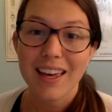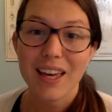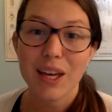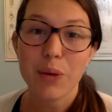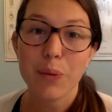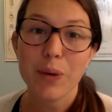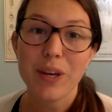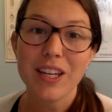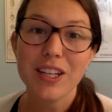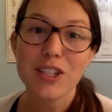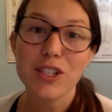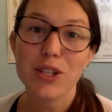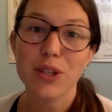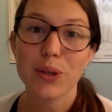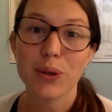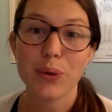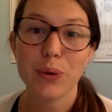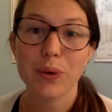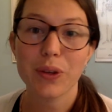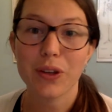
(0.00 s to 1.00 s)
In week
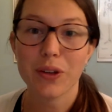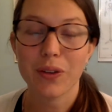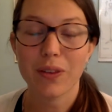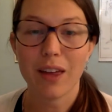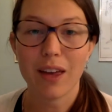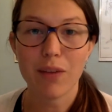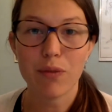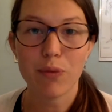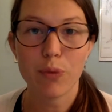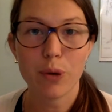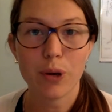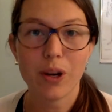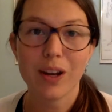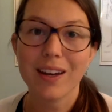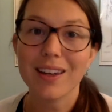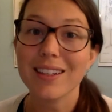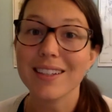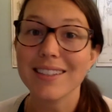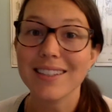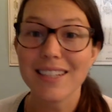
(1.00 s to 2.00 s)
2, your life work
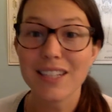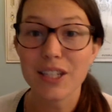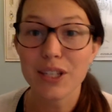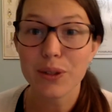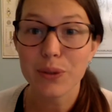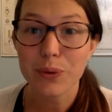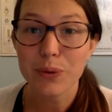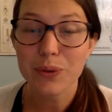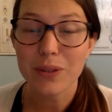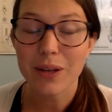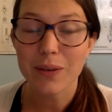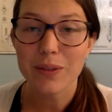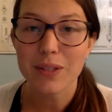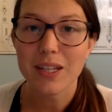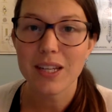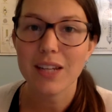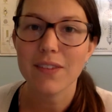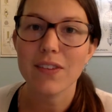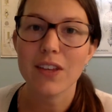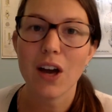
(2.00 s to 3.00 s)
continues
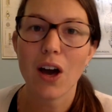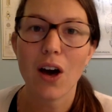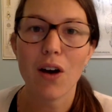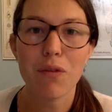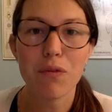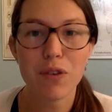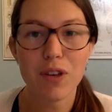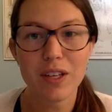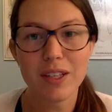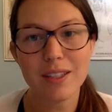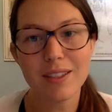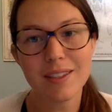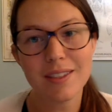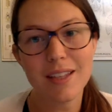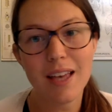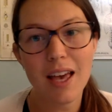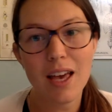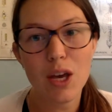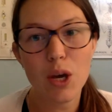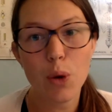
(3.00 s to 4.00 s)
outside of the office.
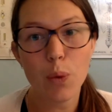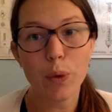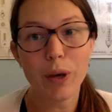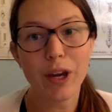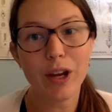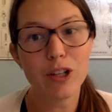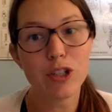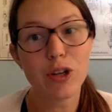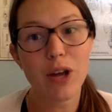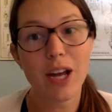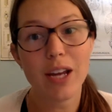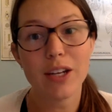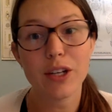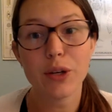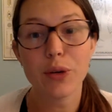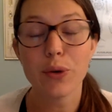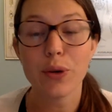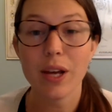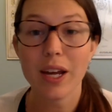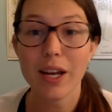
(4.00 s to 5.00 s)
We are trying to
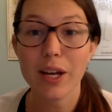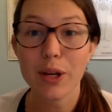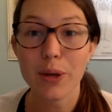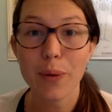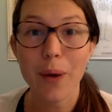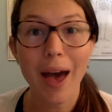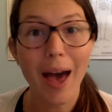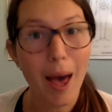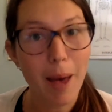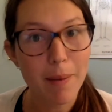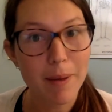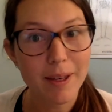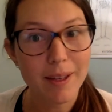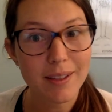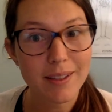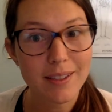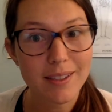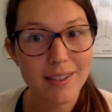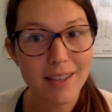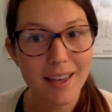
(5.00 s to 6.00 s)
create new
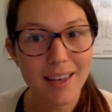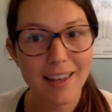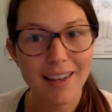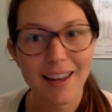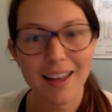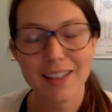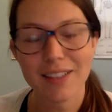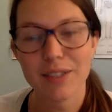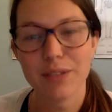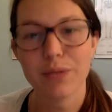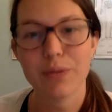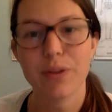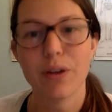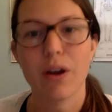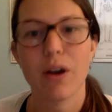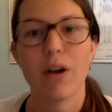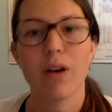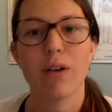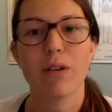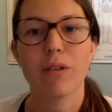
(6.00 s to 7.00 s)
habits. And as you
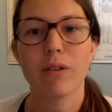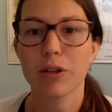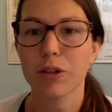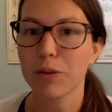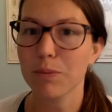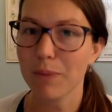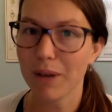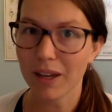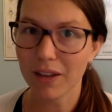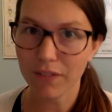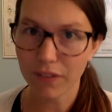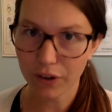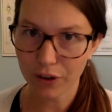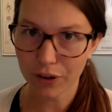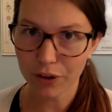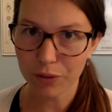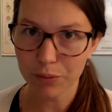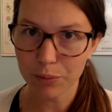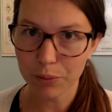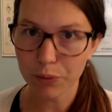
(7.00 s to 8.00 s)
know, or you may have
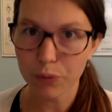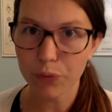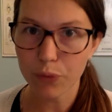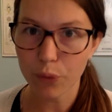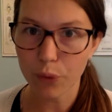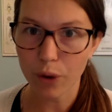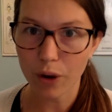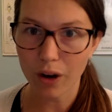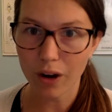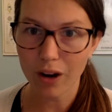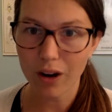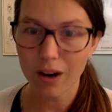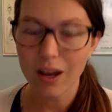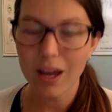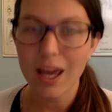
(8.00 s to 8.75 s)
heard before,